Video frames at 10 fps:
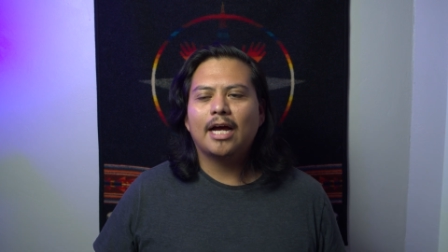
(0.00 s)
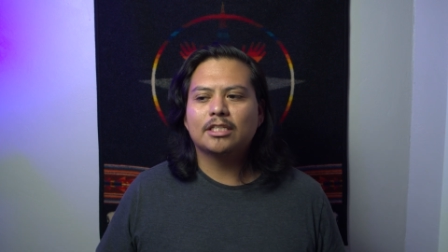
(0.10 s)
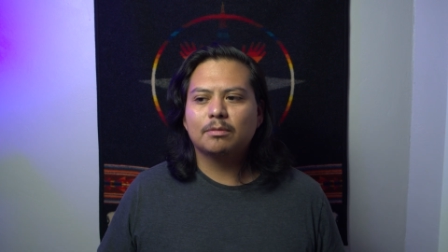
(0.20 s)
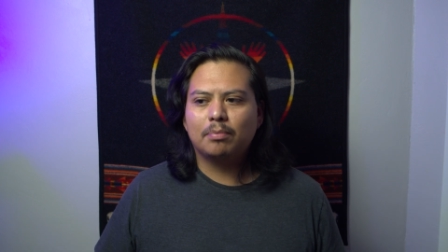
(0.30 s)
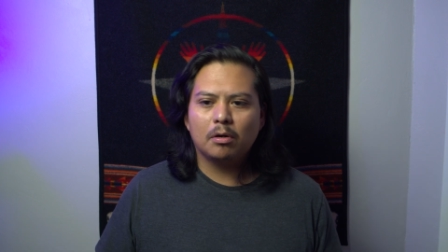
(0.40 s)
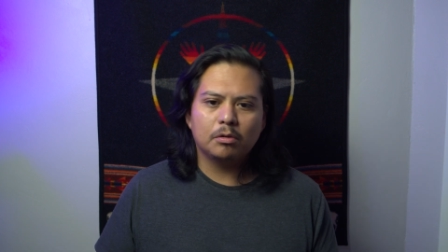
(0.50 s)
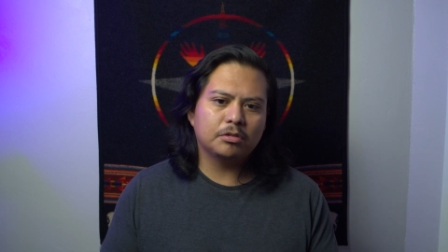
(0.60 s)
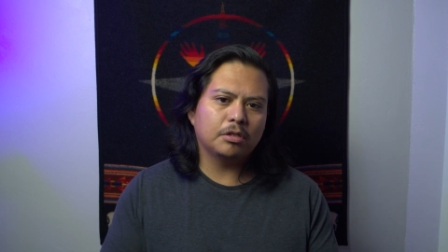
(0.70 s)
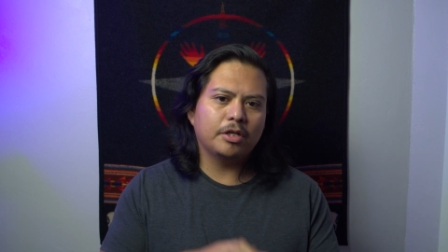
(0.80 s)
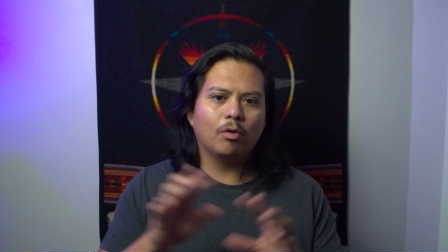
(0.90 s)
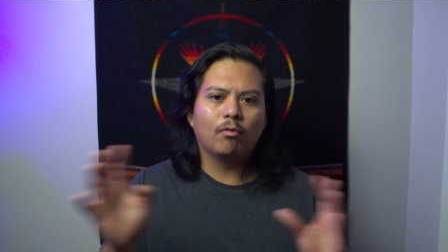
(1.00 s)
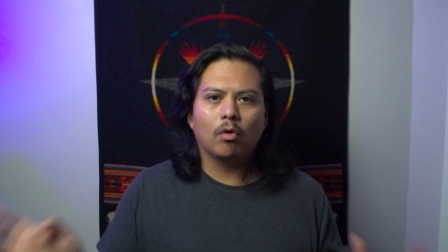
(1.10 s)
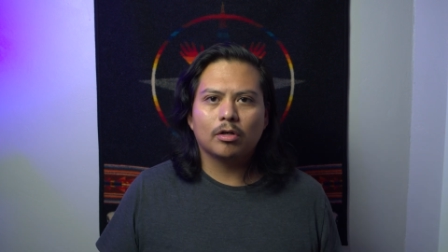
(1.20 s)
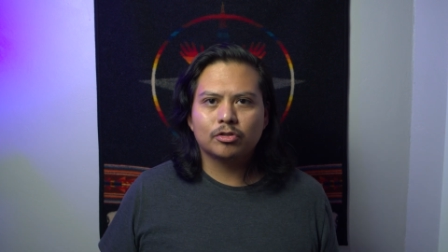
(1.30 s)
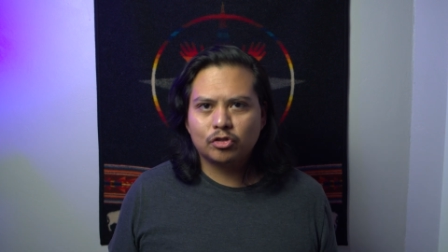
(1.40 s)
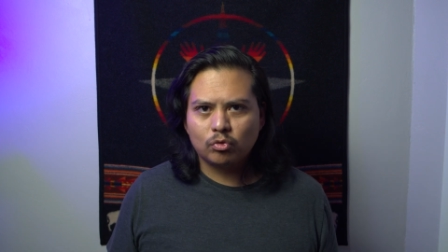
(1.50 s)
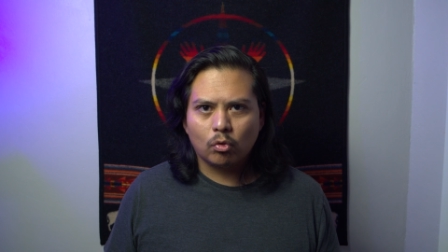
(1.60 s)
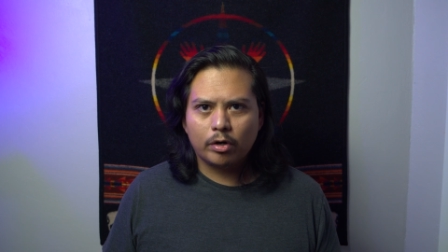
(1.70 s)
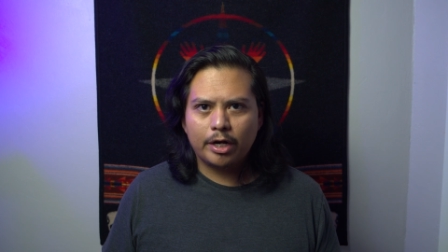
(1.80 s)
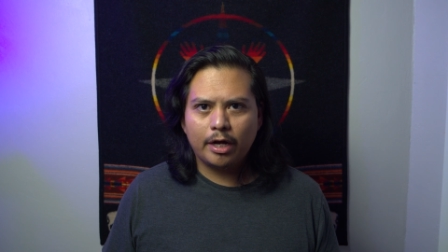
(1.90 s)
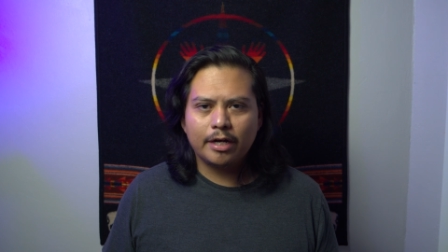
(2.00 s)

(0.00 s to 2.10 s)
as opposed to the overall story.